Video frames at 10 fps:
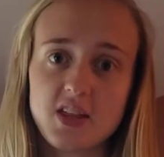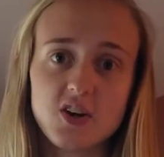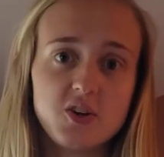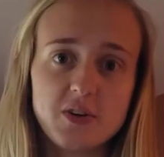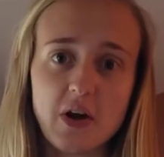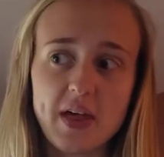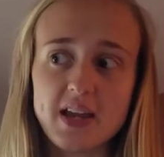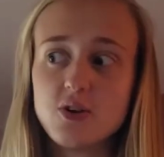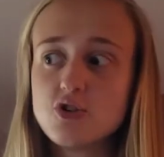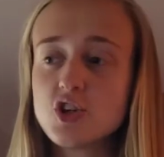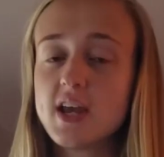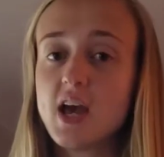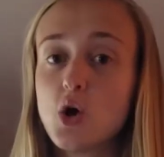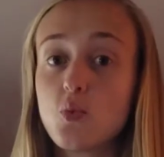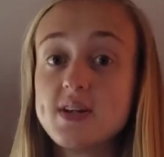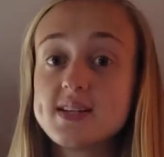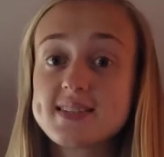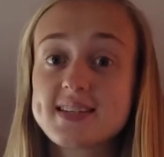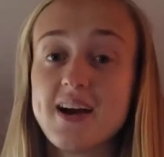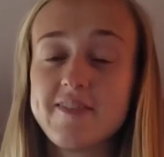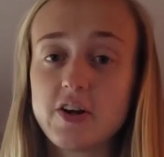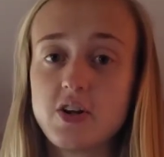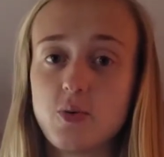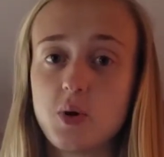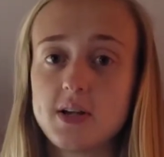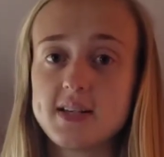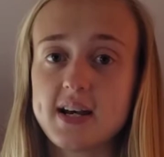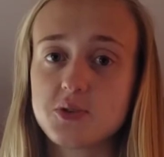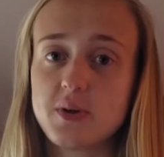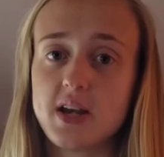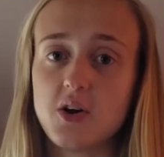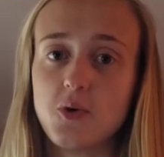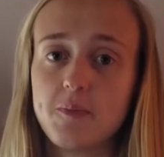You know that usually we discover new words as we go.